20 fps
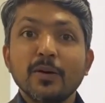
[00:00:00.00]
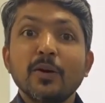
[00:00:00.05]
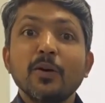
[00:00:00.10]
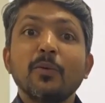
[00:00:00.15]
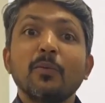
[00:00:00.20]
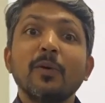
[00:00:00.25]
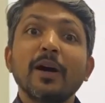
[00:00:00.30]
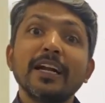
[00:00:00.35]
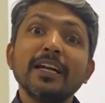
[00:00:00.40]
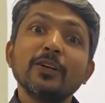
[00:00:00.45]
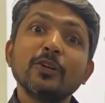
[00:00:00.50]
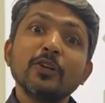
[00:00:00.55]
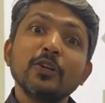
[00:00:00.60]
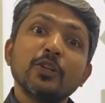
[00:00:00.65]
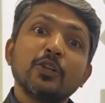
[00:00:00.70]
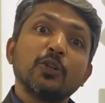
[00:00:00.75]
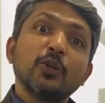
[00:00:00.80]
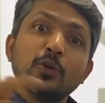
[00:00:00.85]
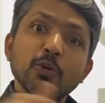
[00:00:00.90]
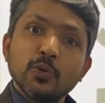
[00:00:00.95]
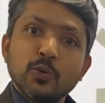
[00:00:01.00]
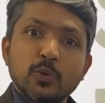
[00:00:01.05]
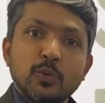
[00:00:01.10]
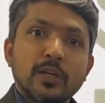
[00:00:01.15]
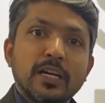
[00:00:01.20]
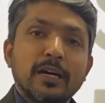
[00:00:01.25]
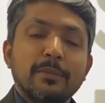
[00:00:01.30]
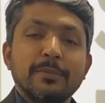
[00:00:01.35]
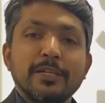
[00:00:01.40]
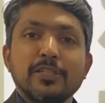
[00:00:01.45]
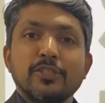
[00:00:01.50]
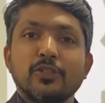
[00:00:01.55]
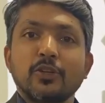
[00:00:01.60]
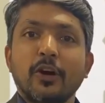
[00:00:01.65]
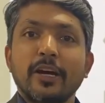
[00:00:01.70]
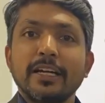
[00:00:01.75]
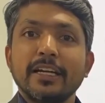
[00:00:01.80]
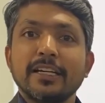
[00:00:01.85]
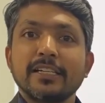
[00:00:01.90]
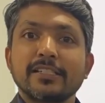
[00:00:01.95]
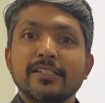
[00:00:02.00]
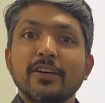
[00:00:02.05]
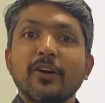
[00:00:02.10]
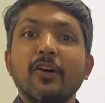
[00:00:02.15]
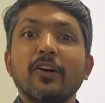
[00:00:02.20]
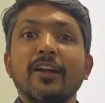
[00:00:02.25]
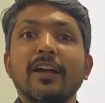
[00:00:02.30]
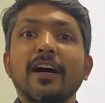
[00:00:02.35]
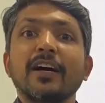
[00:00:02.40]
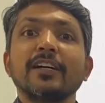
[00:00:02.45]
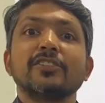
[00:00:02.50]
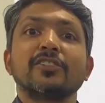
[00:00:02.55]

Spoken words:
Why don't you come and join us on our